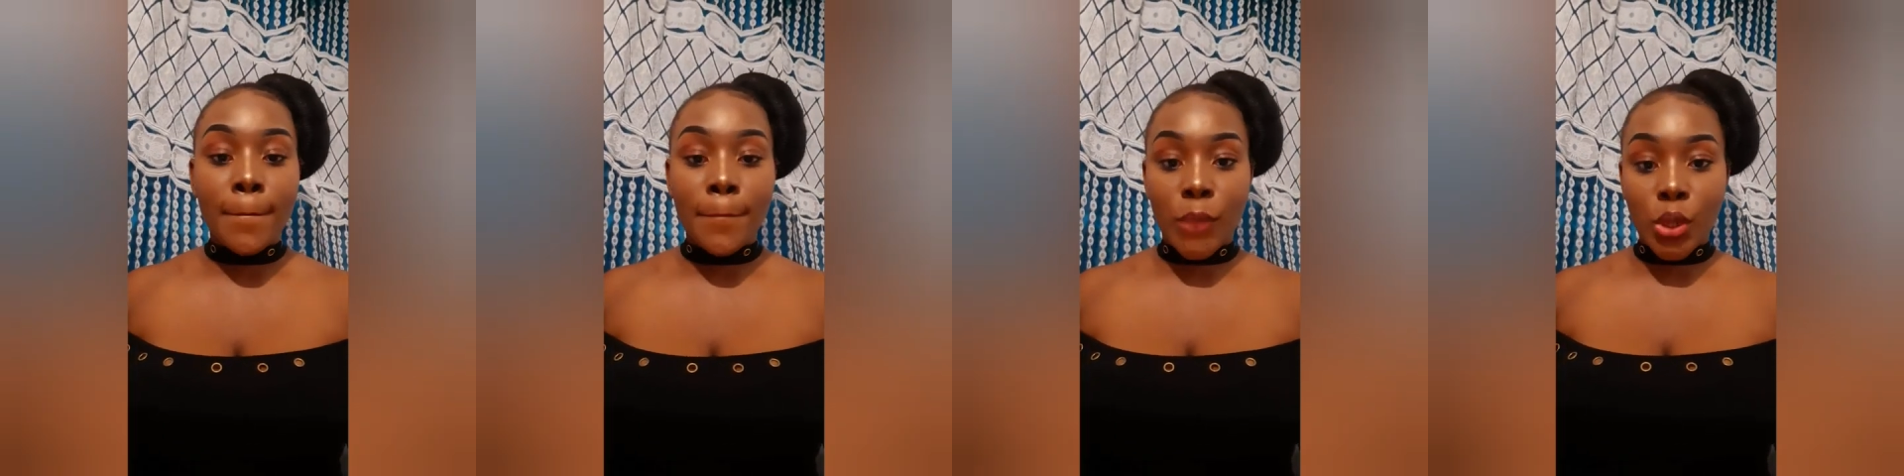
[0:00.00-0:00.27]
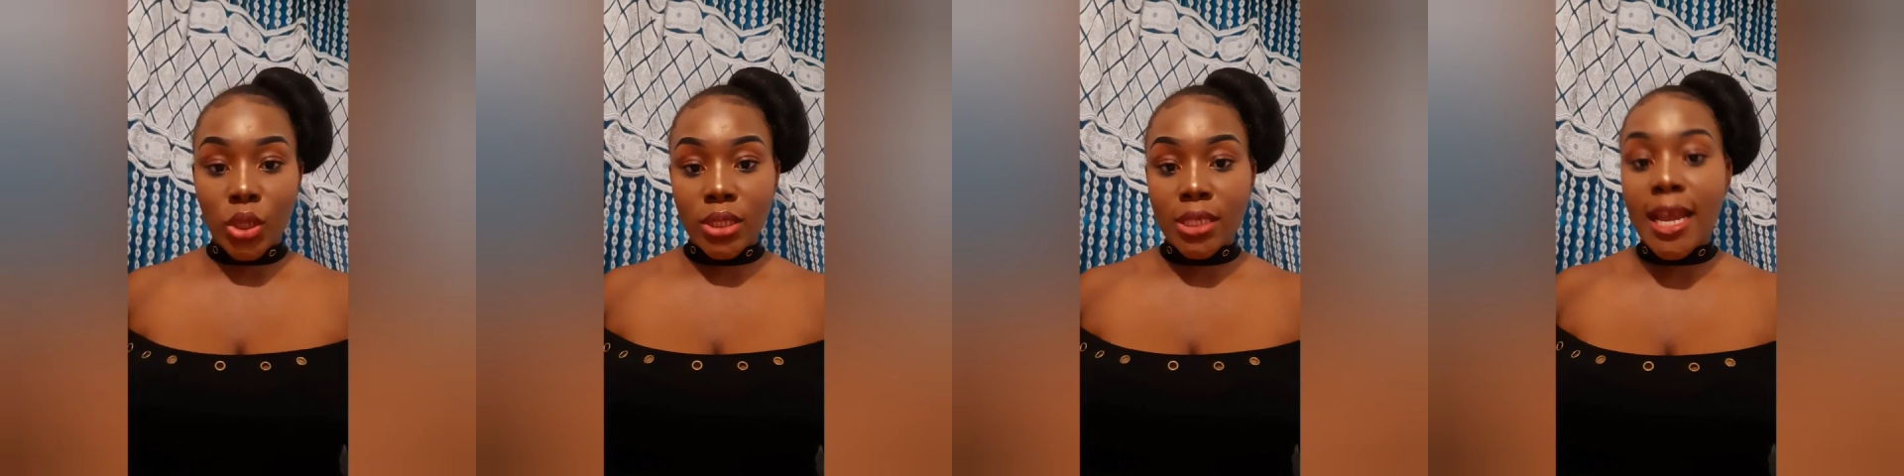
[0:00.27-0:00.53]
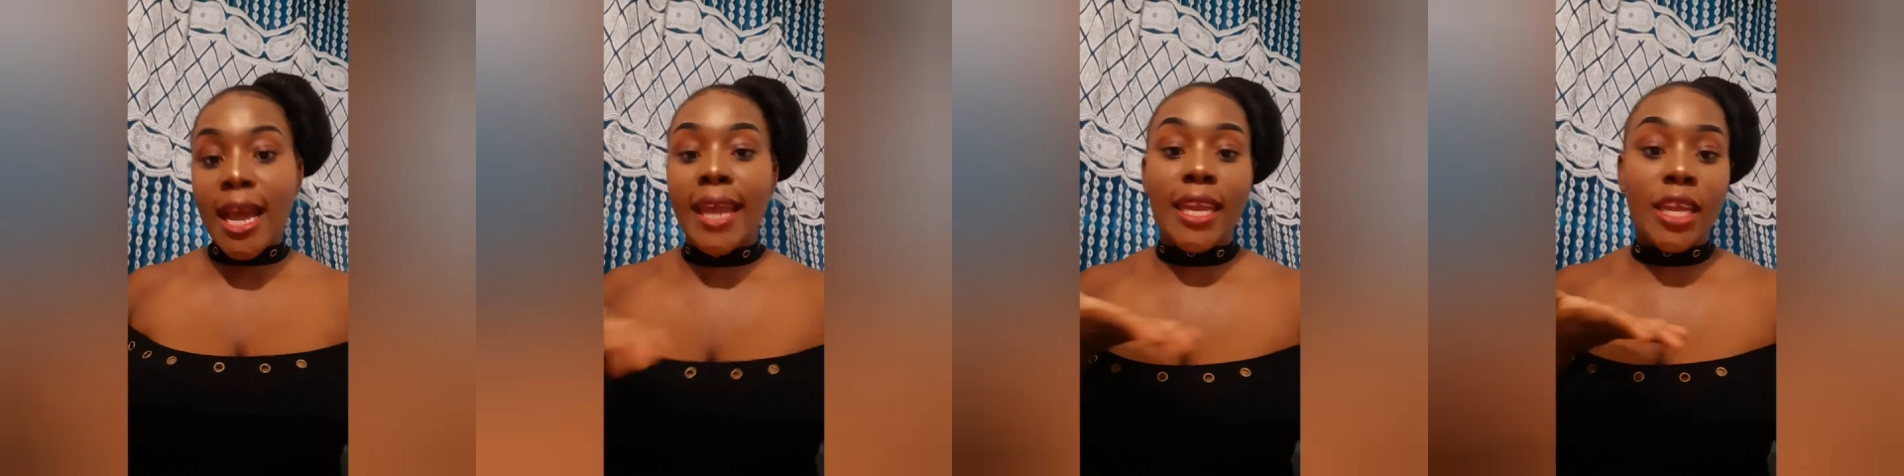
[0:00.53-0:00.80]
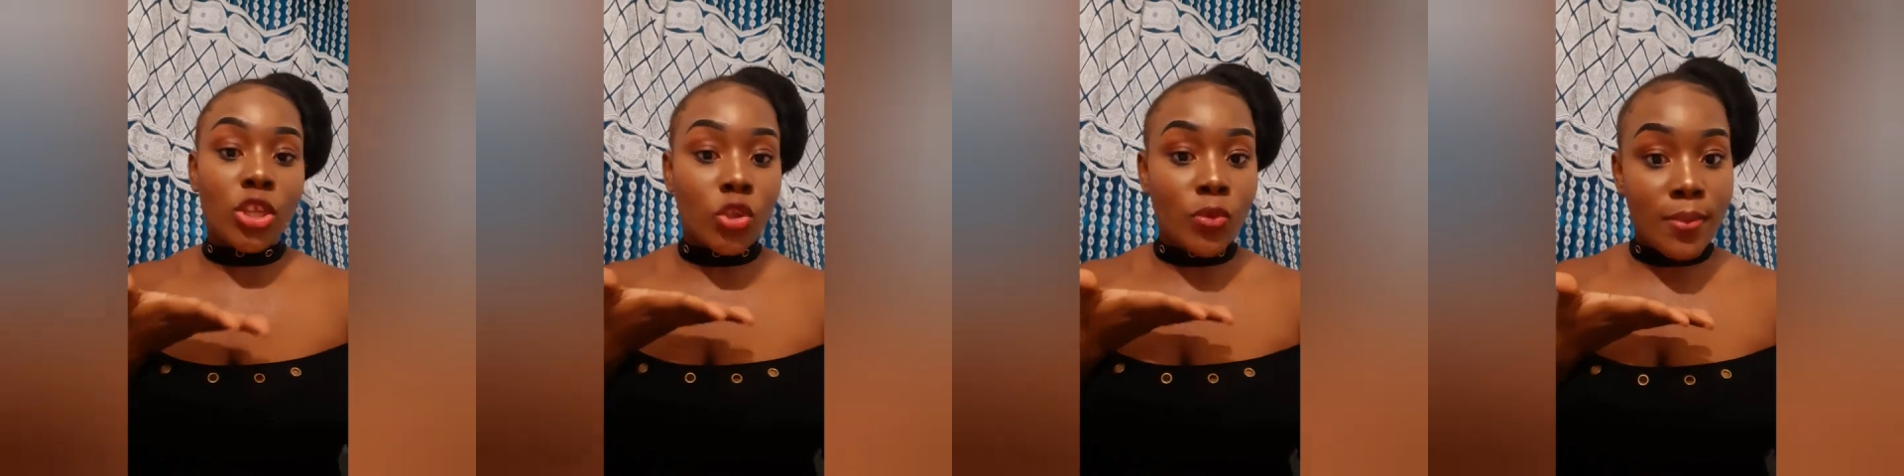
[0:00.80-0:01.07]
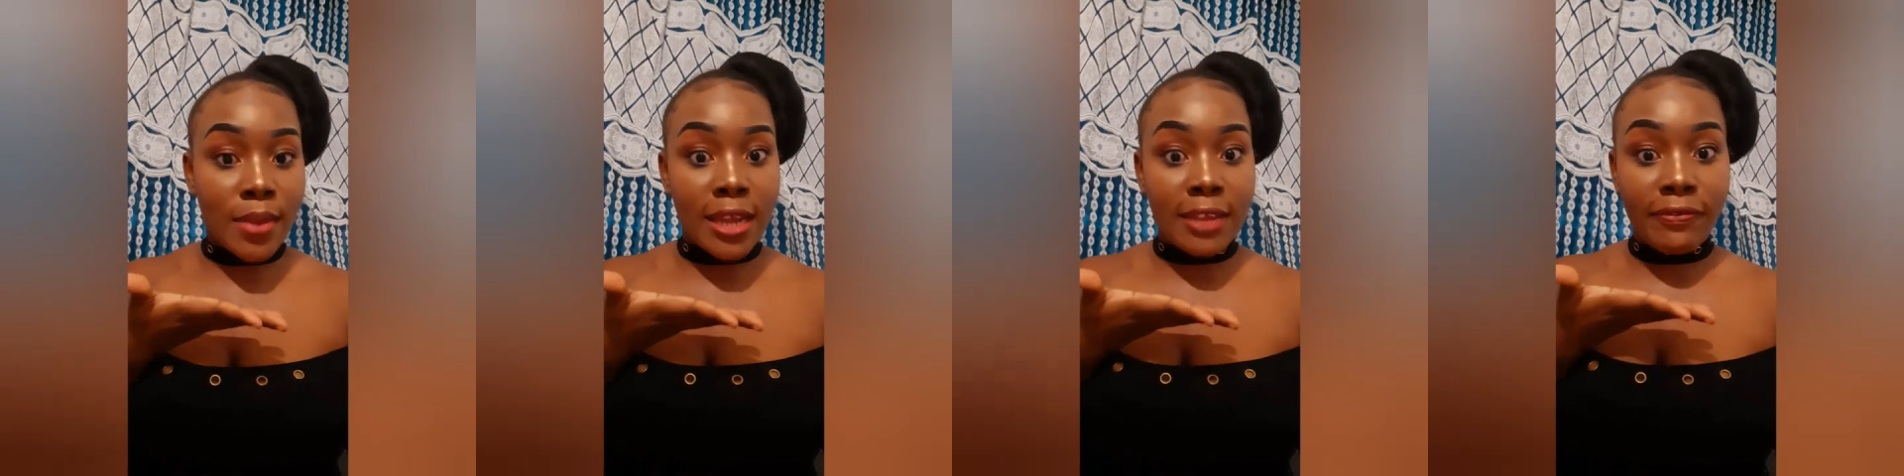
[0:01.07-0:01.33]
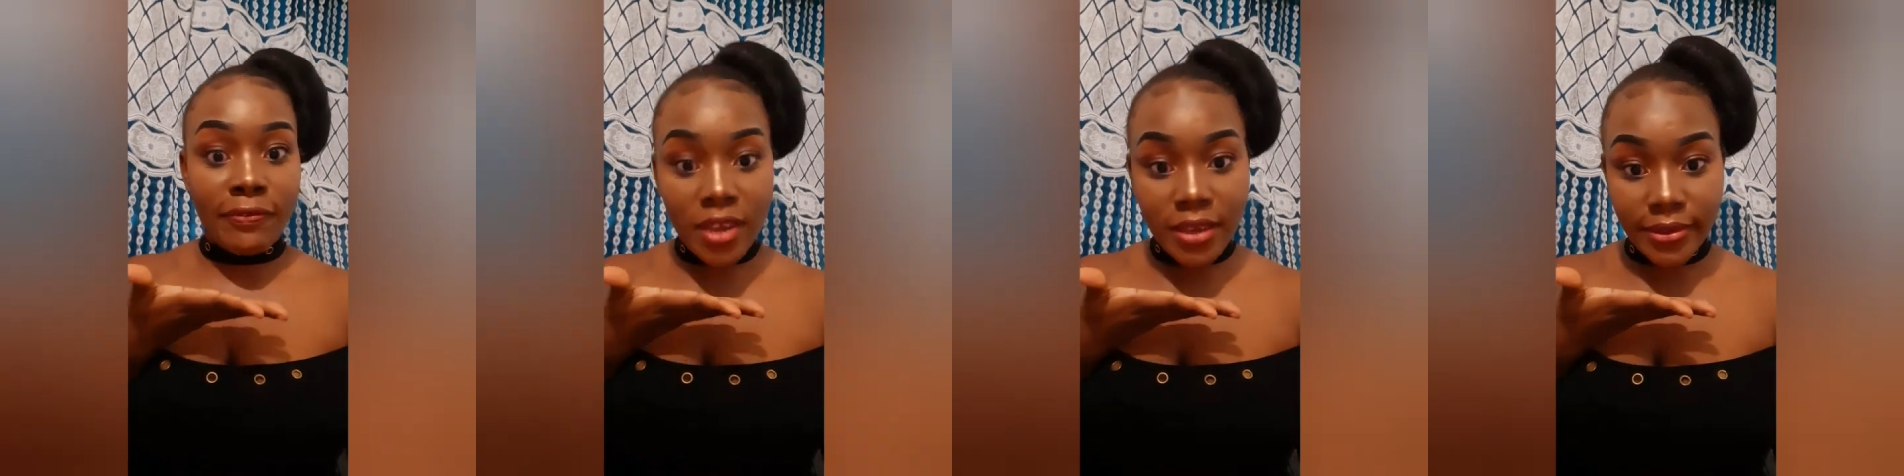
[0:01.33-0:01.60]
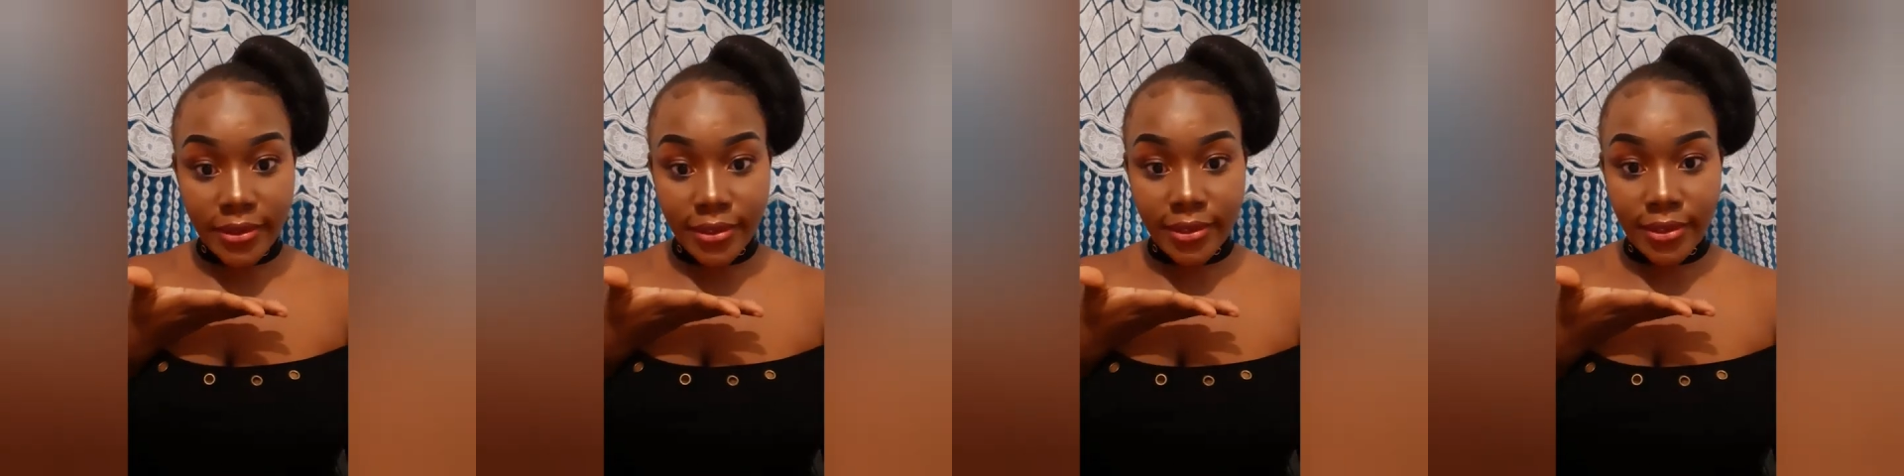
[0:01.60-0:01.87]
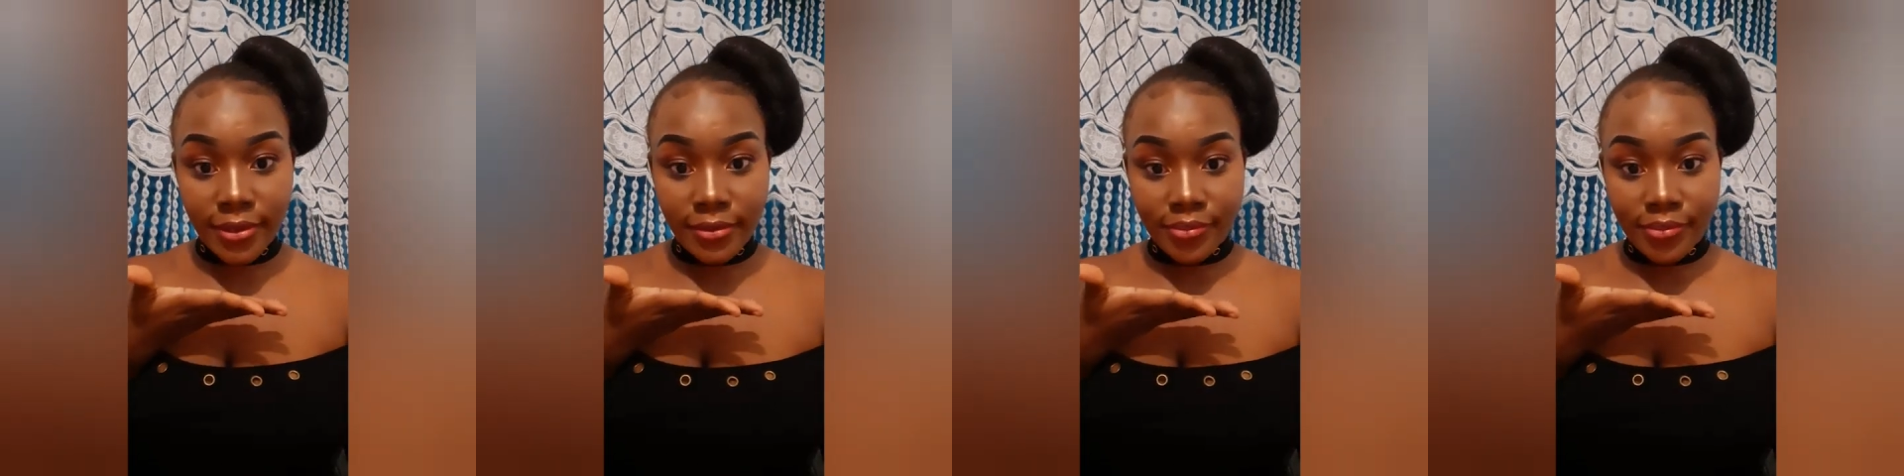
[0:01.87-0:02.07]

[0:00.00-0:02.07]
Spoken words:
But I can do my face.